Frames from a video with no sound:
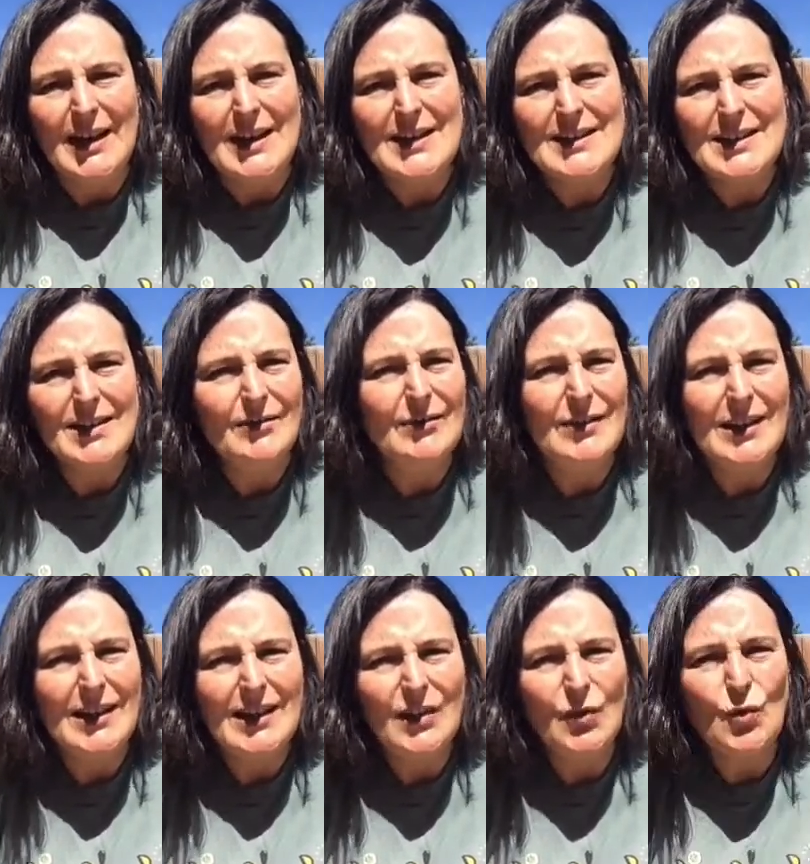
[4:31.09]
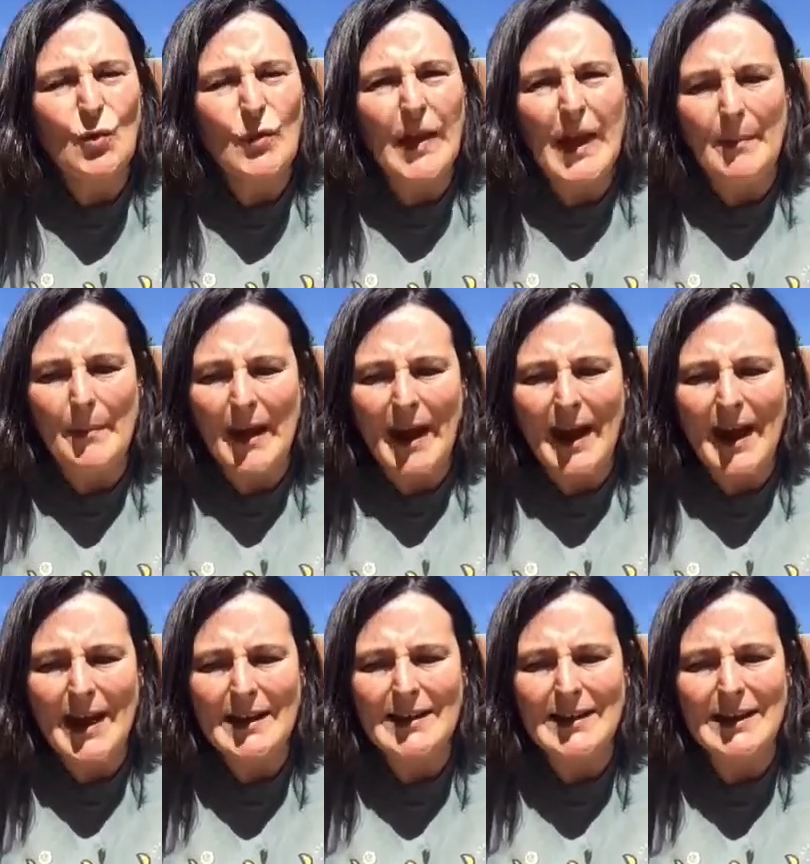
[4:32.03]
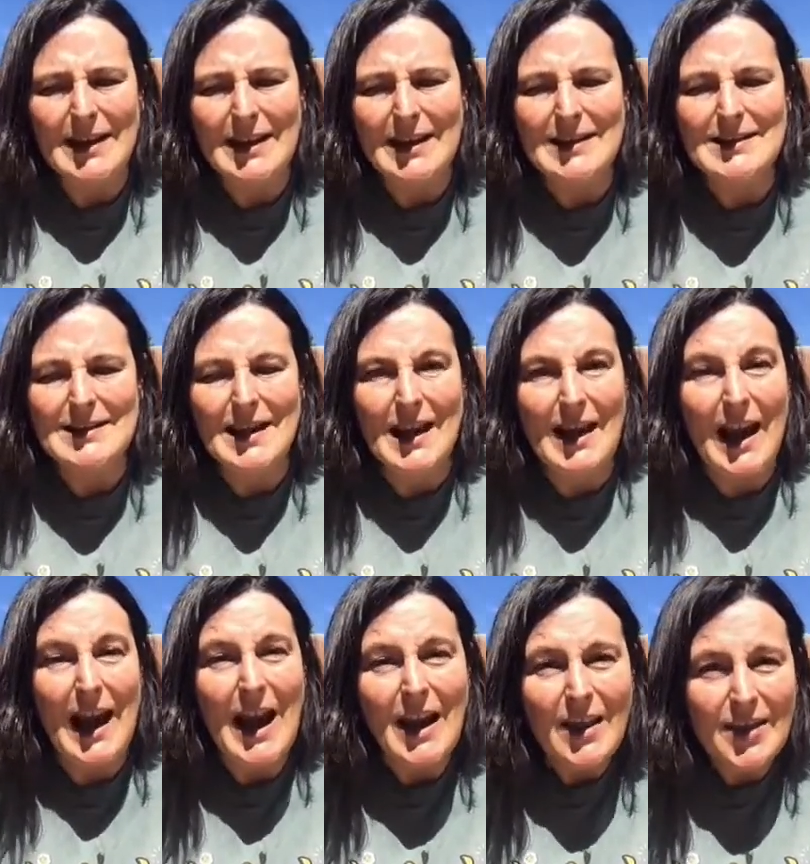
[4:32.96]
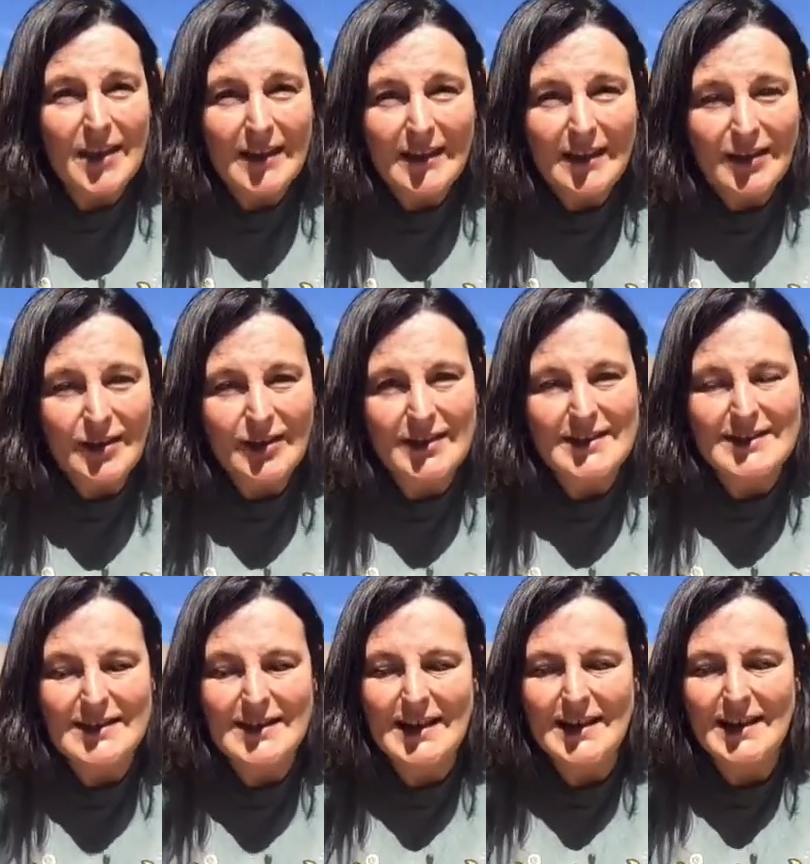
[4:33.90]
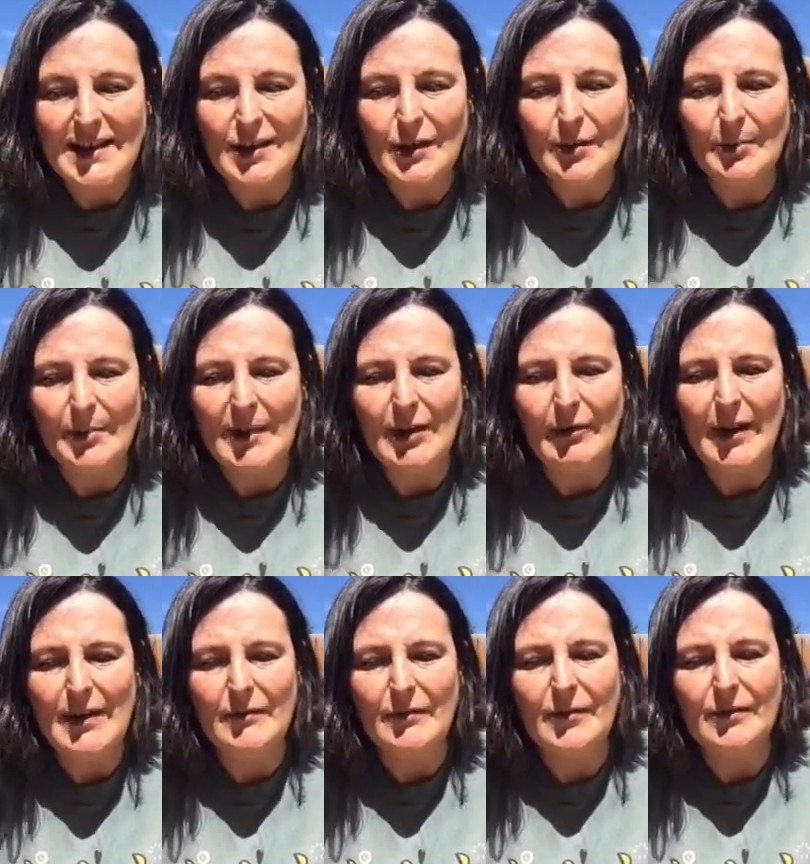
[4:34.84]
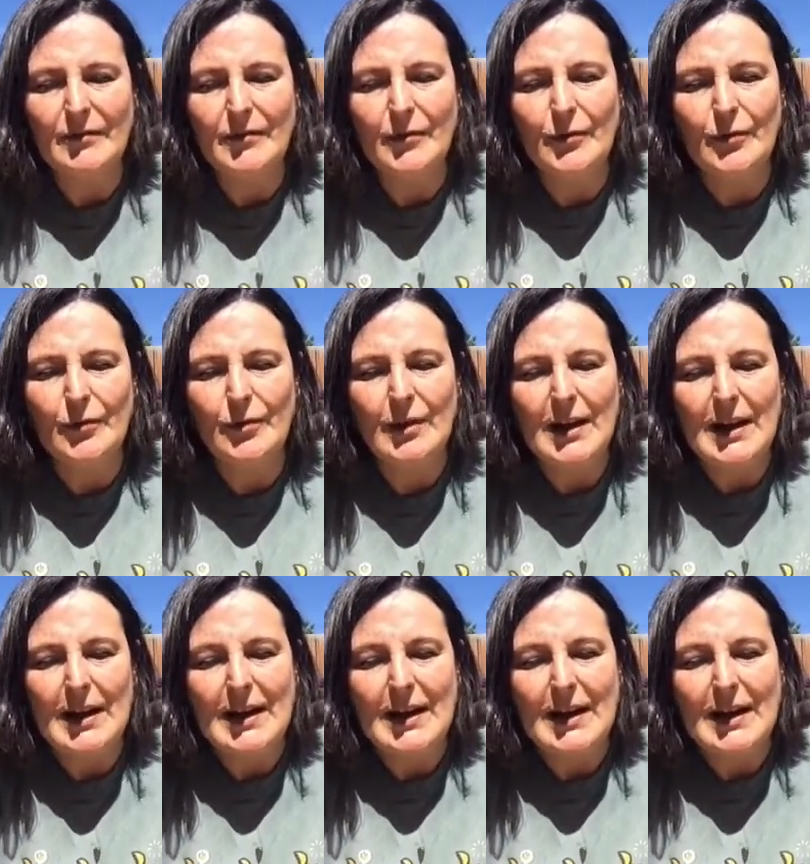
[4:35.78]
Is it really all that bad? Is there anything that you can see that you can be grateful for?